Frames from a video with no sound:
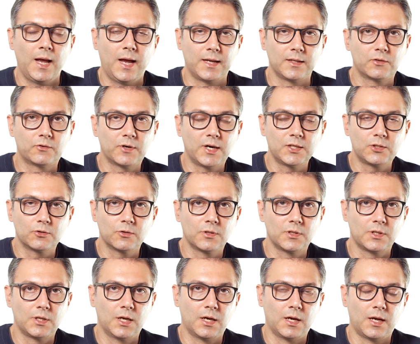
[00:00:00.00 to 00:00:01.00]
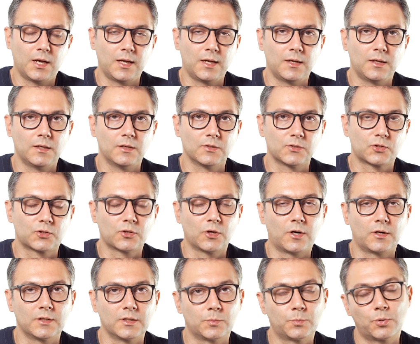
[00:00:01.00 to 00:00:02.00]
and gradually I
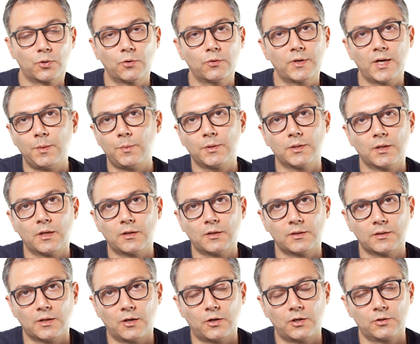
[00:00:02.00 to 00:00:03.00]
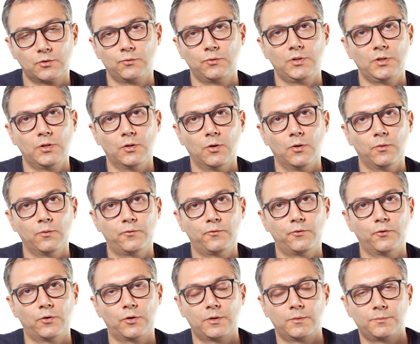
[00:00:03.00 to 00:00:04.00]
started programming Arduino
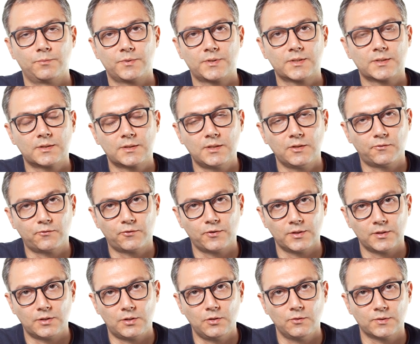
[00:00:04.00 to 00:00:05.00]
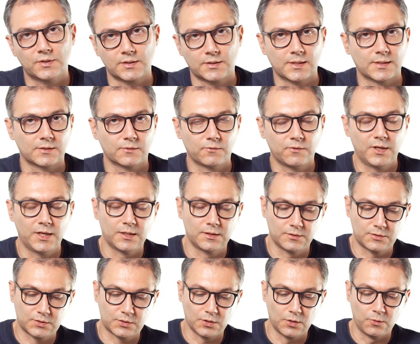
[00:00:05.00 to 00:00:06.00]
for different uses as well.
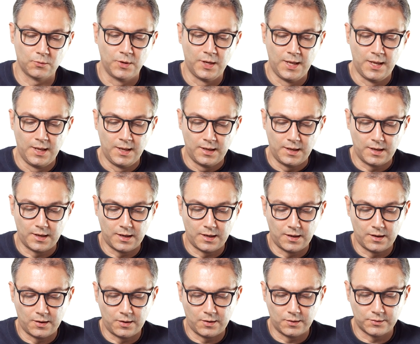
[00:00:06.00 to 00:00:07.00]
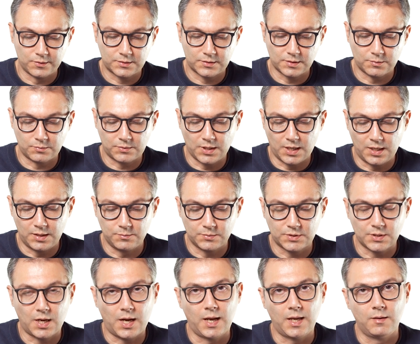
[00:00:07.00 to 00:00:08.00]
So
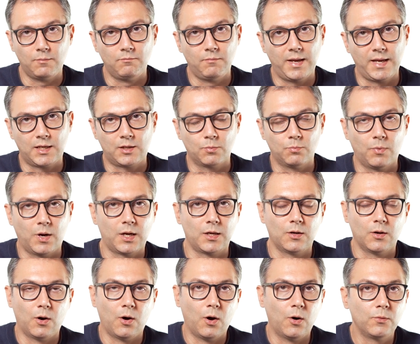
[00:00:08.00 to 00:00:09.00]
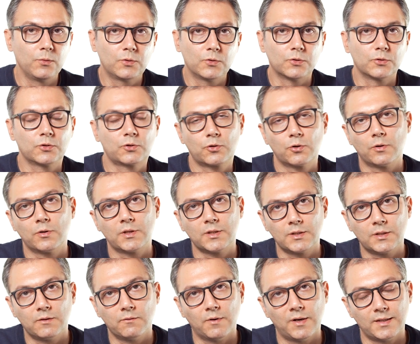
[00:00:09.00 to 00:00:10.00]
sometimes I make my own controlling
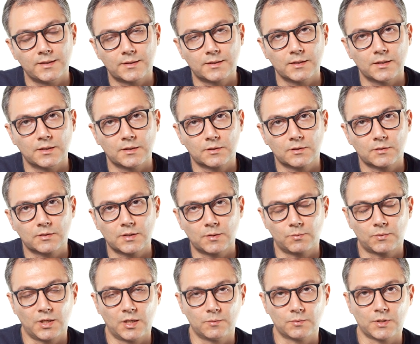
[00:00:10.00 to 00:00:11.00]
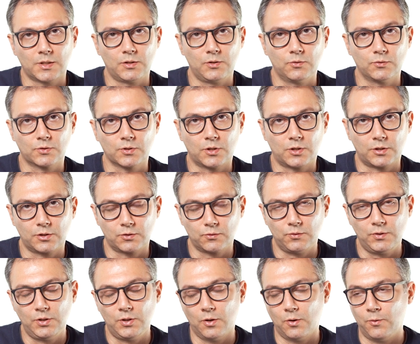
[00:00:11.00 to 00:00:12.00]
devices. Sometimes I use
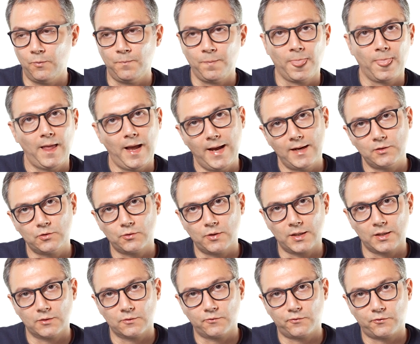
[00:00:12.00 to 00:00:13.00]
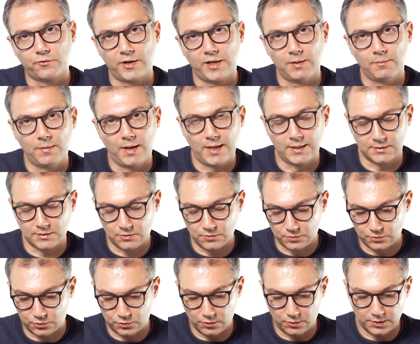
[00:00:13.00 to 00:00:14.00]
Arduino and DragonFrame as a
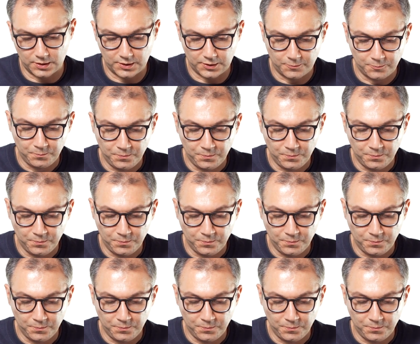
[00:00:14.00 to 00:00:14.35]
controller.